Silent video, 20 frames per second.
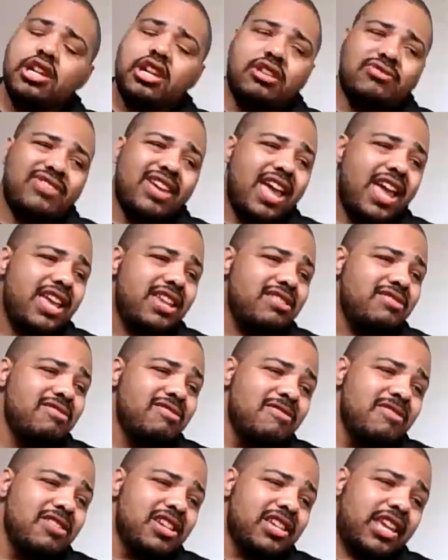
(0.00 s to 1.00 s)
then
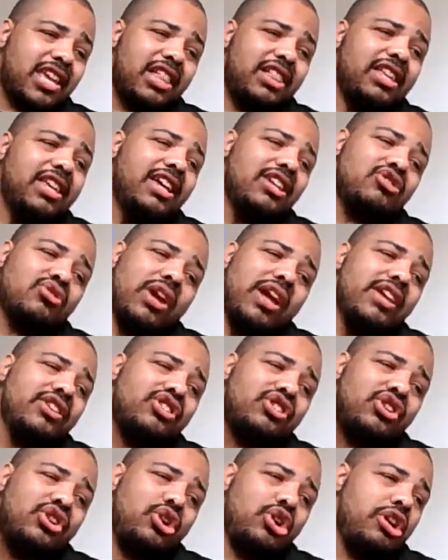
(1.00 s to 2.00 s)
killing Atreus
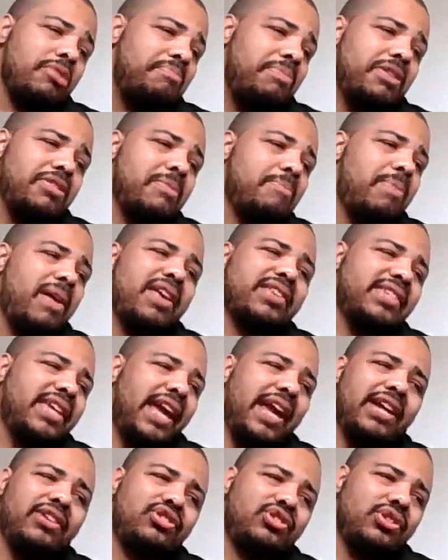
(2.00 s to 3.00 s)
could be the best
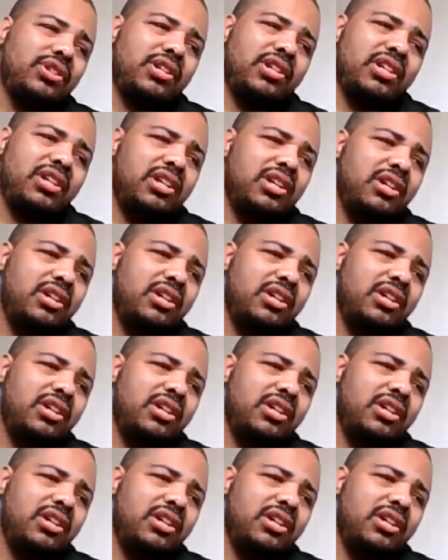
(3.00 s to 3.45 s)
answer.